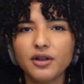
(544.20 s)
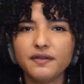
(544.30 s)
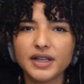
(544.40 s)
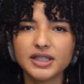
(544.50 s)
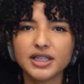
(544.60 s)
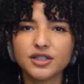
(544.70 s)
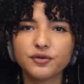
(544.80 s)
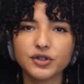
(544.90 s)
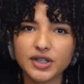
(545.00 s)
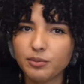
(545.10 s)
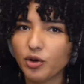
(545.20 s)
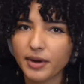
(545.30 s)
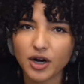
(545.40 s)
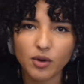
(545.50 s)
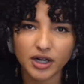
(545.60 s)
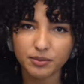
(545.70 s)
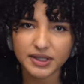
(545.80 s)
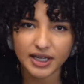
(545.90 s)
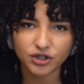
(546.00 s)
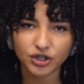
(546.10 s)
offenses for simple marijuana
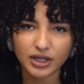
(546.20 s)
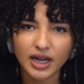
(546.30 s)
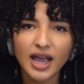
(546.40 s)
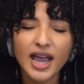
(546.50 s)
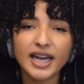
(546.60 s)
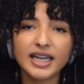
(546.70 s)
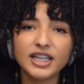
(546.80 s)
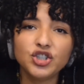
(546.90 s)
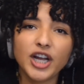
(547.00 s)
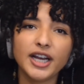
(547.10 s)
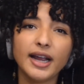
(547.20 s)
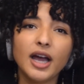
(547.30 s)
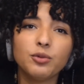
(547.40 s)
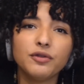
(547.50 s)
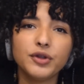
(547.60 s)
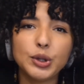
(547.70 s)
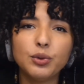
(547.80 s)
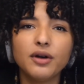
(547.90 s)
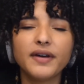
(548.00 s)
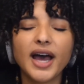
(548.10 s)
possession and initiating a
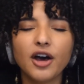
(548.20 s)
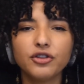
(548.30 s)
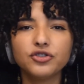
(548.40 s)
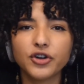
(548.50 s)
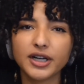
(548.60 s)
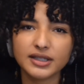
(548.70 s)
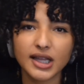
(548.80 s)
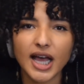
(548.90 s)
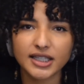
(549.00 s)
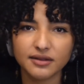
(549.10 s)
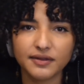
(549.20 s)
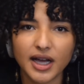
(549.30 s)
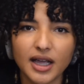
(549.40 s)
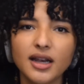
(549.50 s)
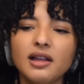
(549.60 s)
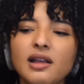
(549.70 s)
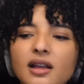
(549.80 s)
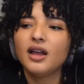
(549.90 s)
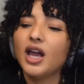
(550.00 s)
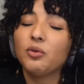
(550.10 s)
review of how the drug is classified.
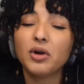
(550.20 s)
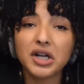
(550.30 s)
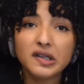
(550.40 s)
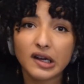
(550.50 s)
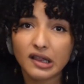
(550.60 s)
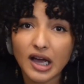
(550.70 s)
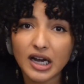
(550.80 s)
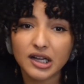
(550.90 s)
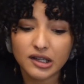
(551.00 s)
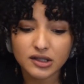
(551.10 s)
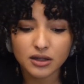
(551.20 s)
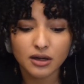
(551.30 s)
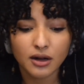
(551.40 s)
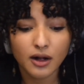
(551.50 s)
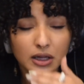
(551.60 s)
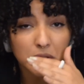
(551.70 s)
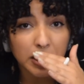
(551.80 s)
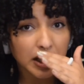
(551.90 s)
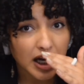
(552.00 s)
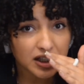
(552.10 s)
And what I say to that is,
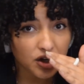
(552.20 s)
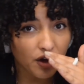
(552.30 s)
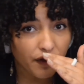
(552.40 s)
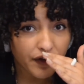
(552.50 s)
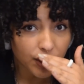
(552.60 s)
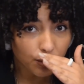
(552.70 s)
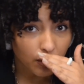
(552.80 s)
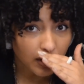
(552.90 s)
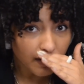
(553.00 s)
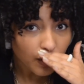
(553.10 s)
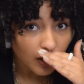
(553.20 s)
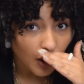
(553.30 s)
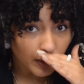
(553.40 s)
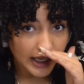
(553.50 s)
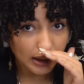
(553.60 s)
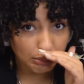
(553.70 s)
legalize it on the federal level already,